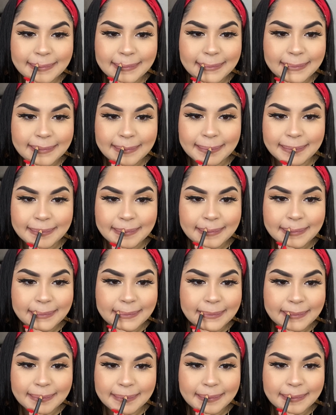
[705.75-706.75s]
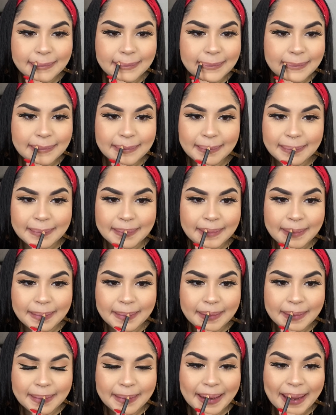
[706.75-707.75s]
just to add some definition, make
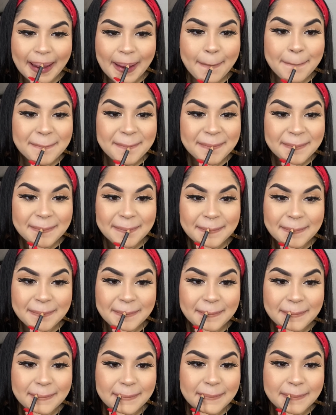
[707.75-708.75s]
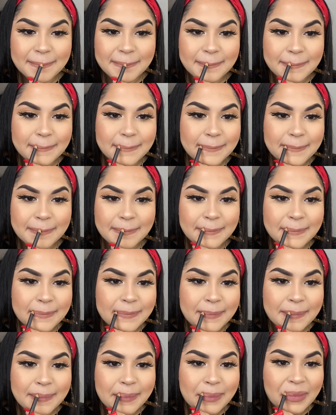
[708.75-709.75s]
them look a little bit fuller, especially since I
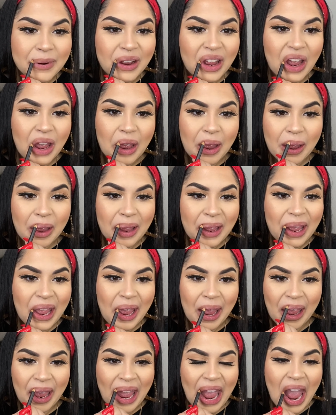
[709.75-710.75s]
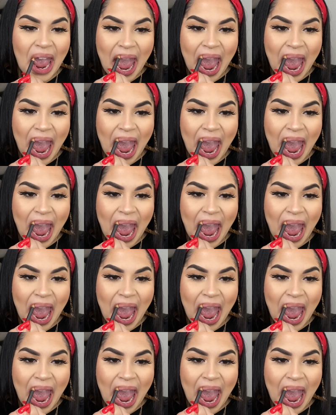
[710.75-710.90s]
do wear a lot of nude lipsticks.